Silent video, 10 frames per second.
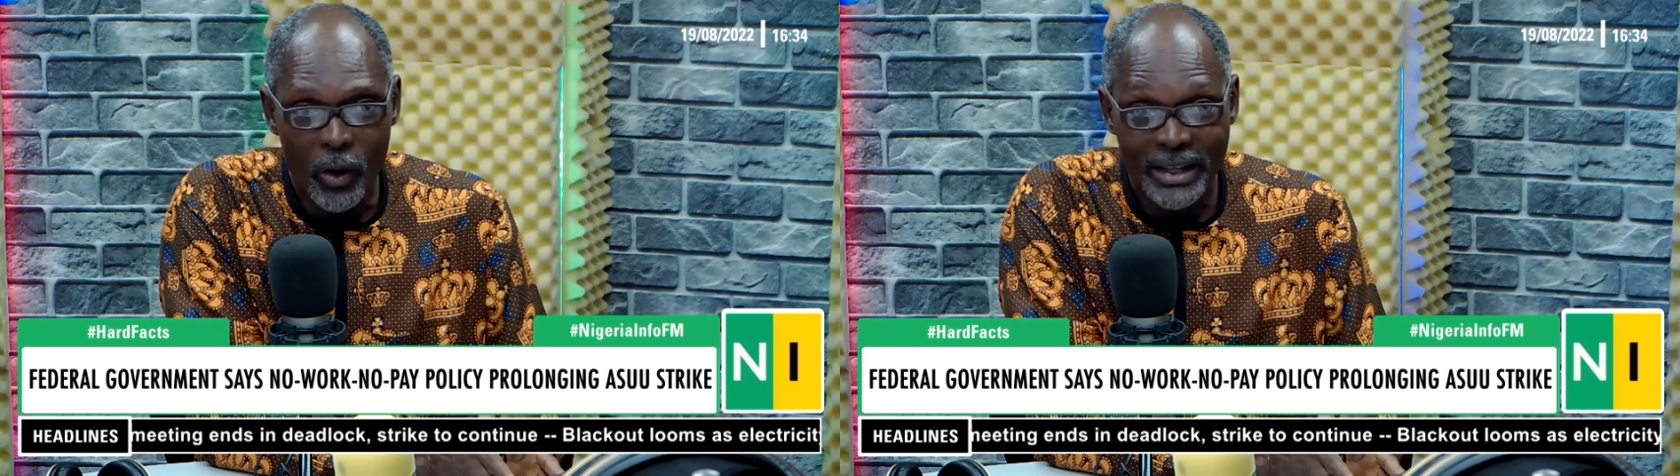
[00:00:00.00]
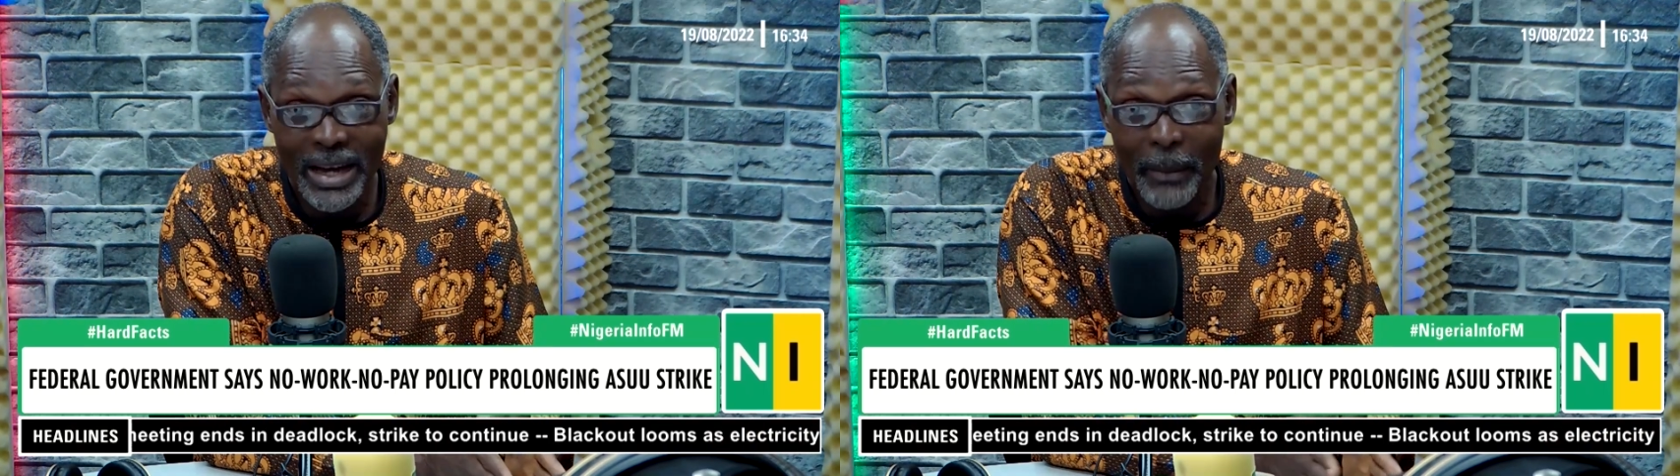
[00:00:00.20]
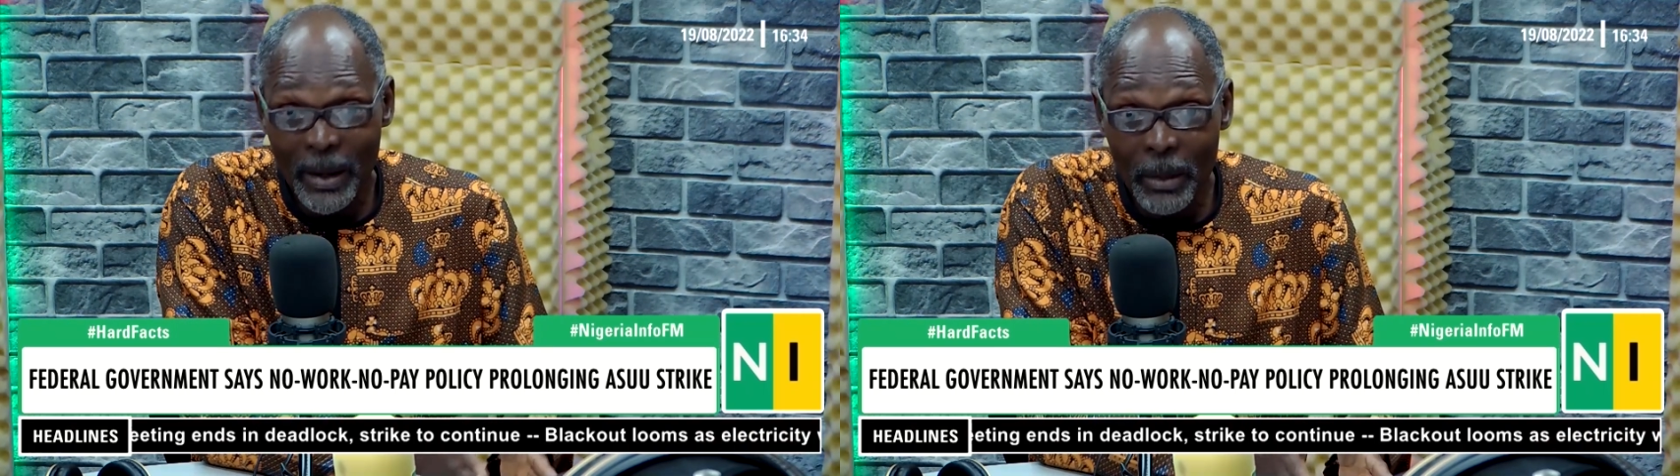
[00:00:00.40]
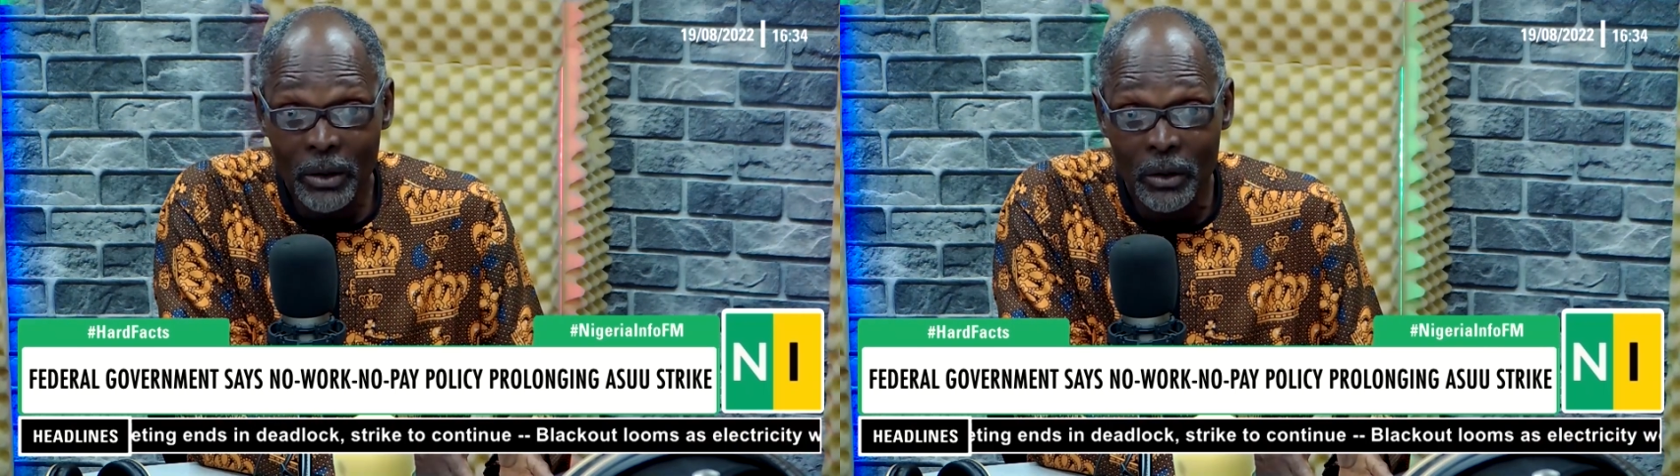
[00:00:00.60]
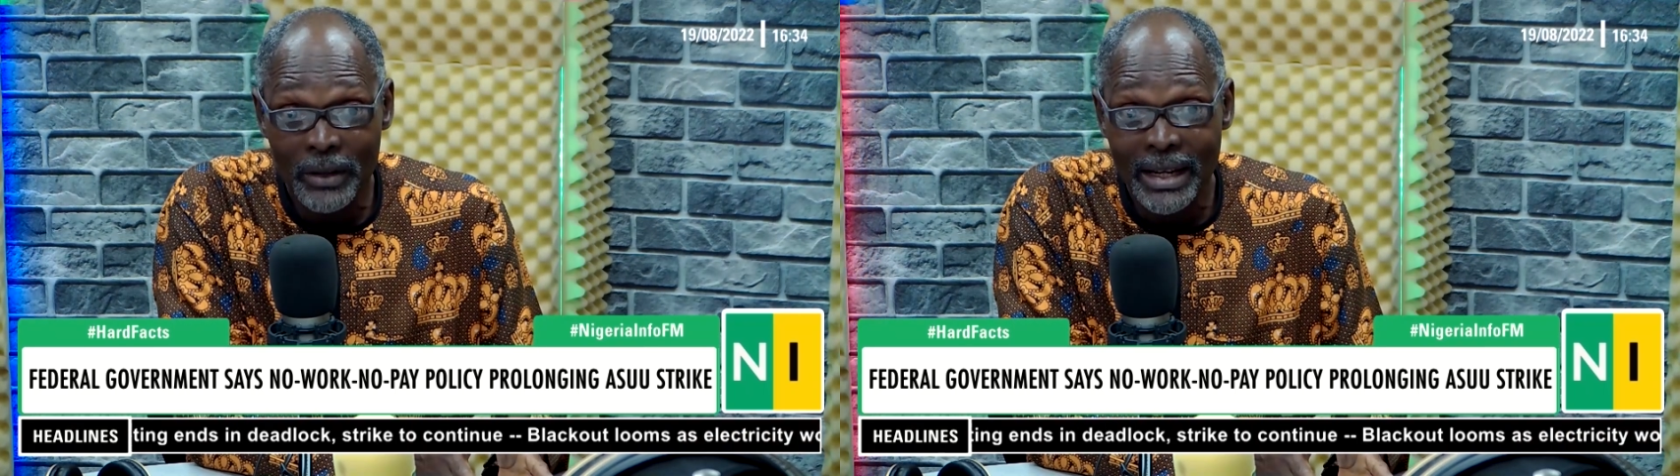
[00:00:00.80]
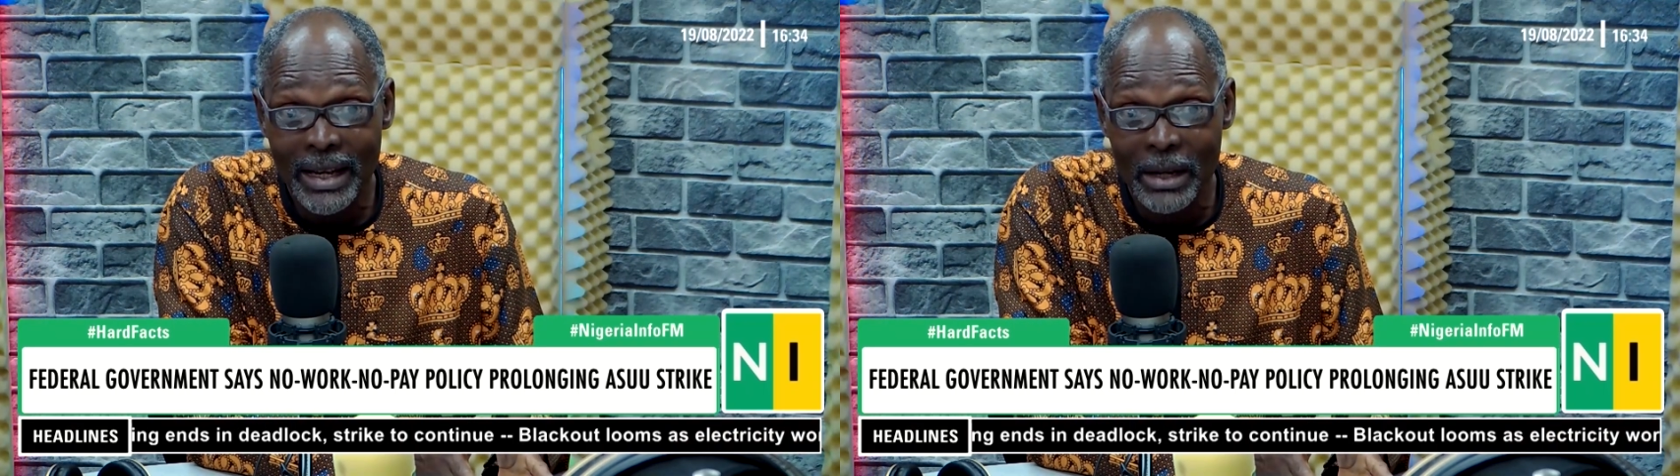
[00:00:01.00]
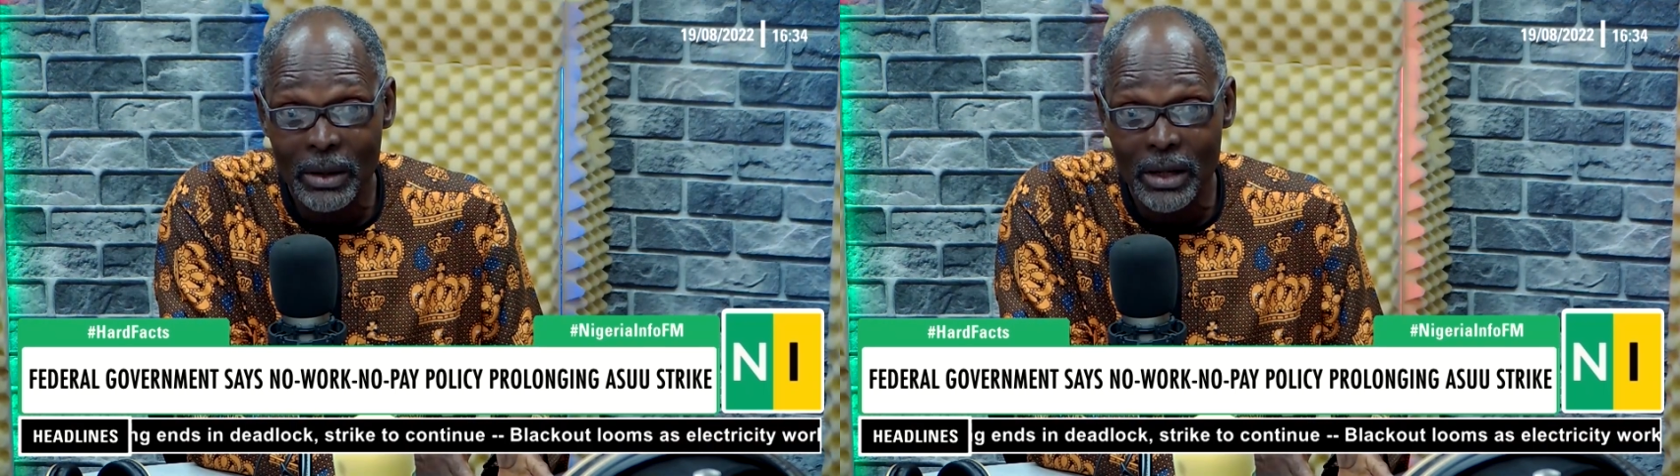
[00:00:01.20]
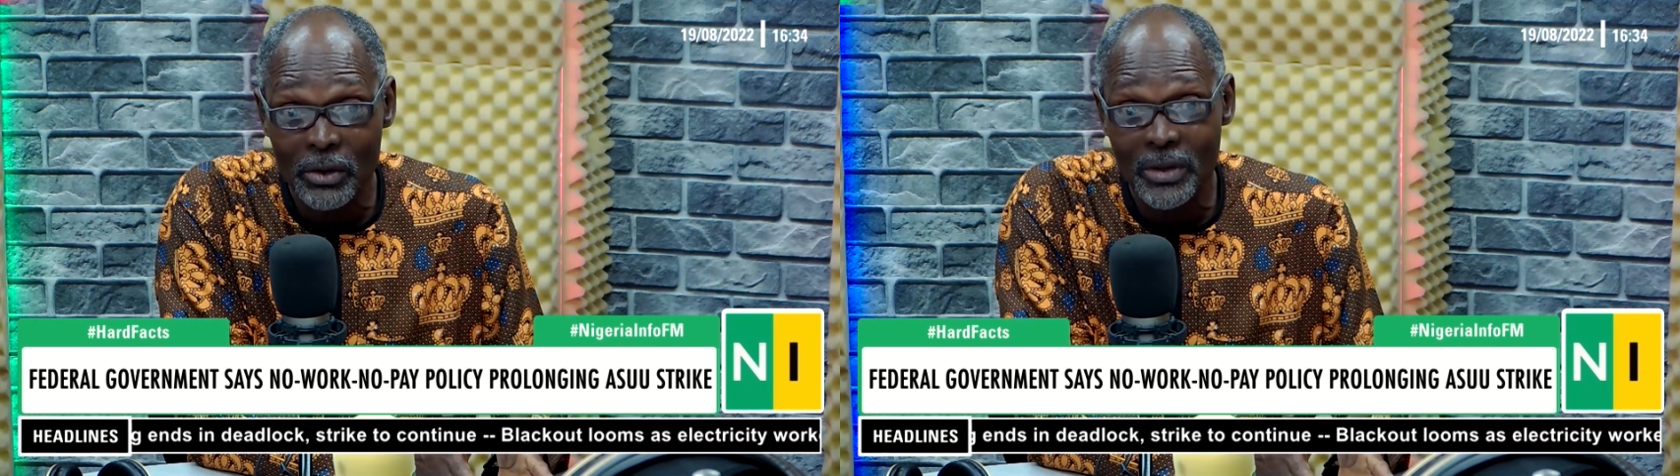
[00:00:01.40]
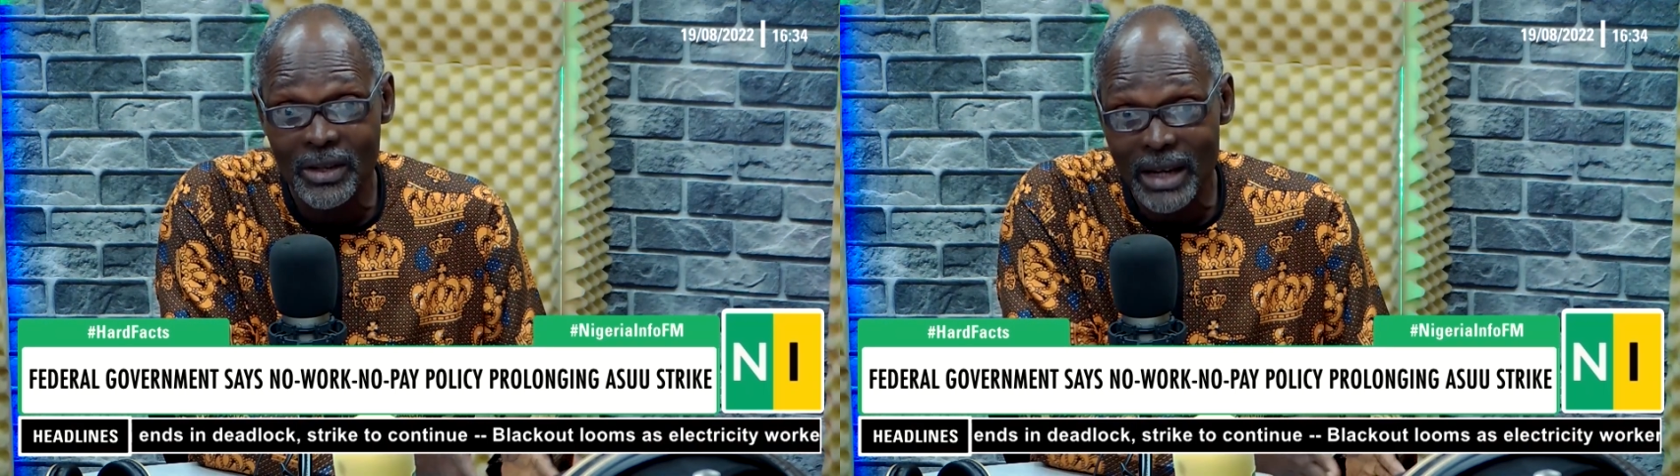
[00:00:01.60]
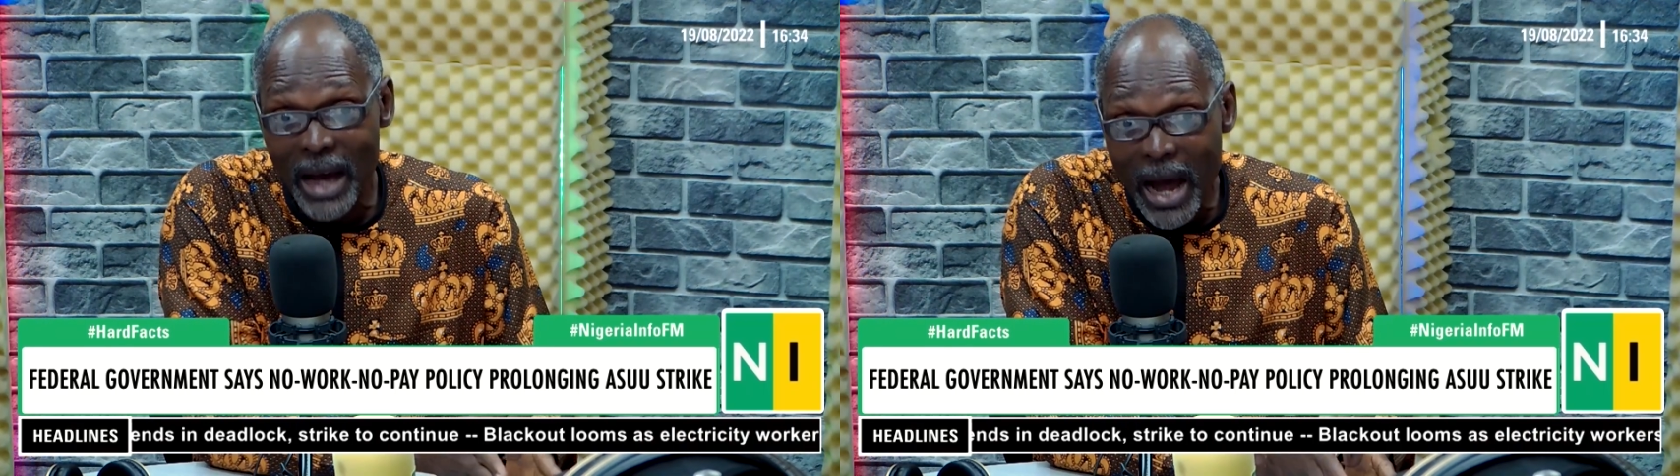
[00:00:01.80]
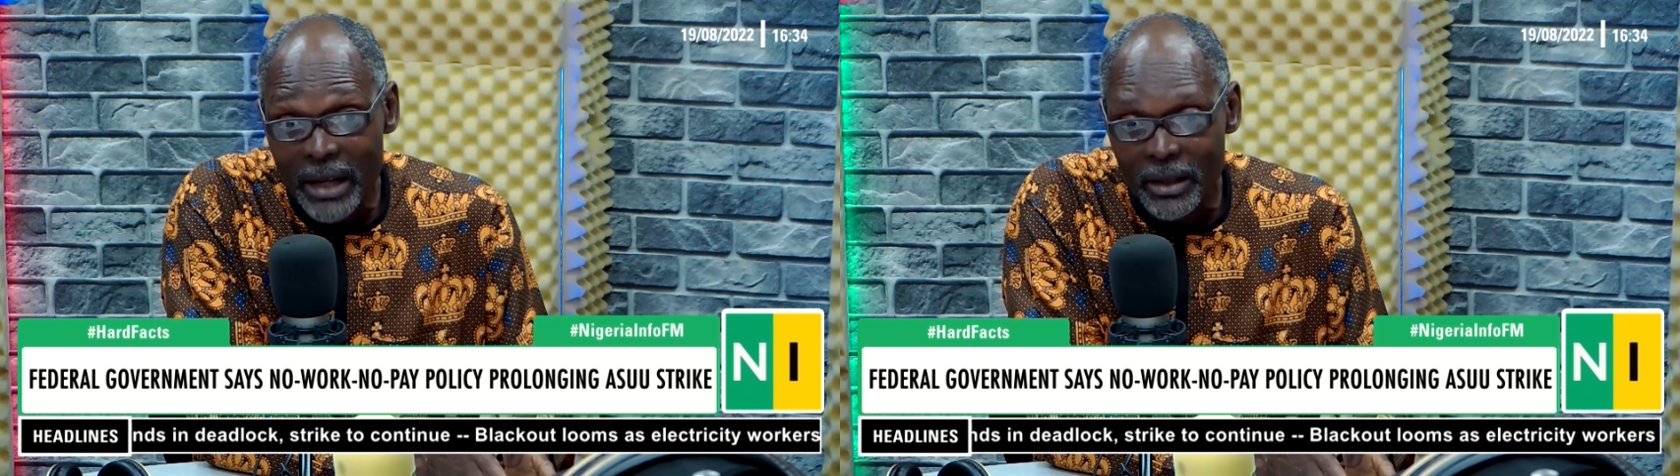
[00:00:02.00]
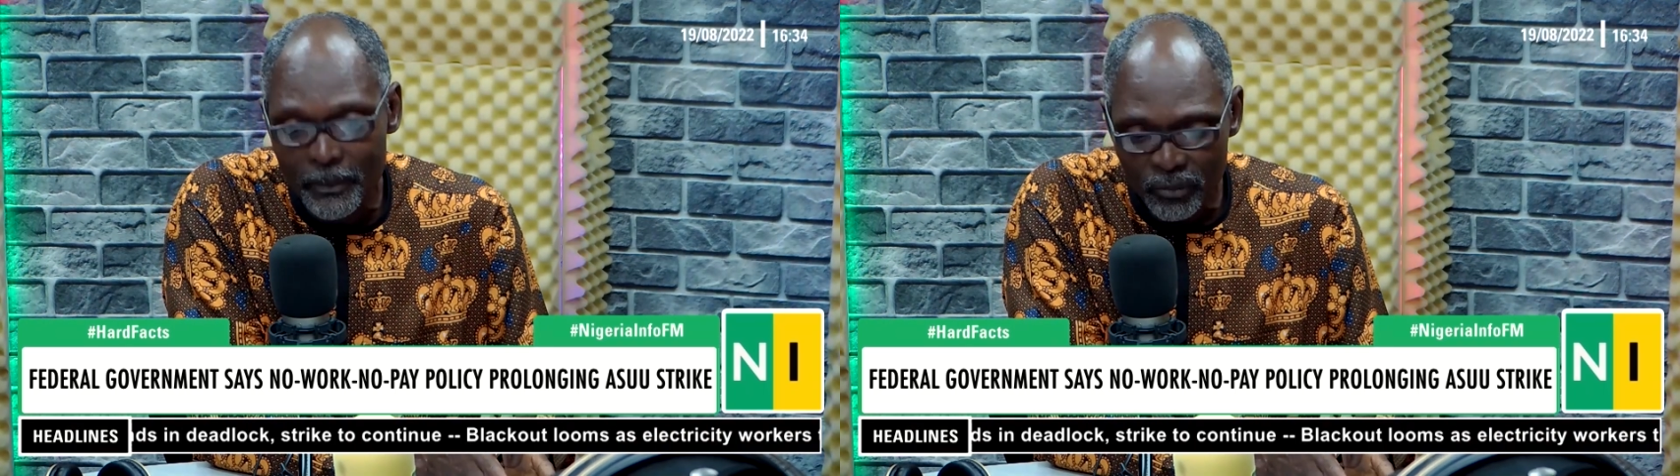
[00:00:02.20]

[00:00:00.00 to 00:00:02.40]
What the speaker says: the amendment of the NUC Act